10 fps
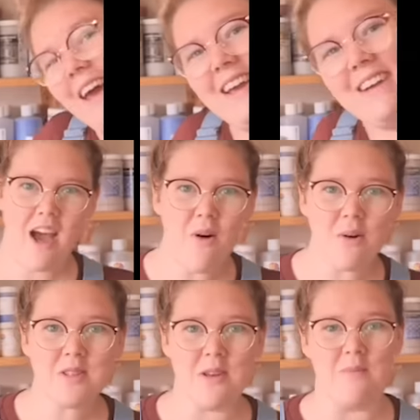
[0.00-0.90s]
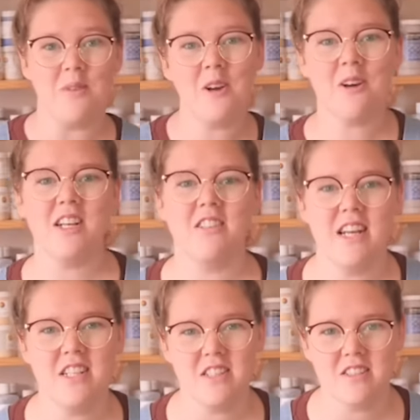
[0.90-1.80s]
hey, how awesome.
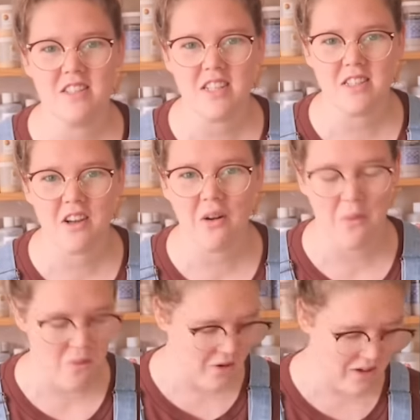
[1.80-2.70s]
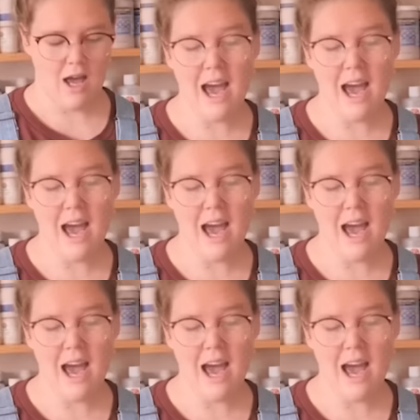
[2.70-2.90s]
Congratulations on your TikTok award.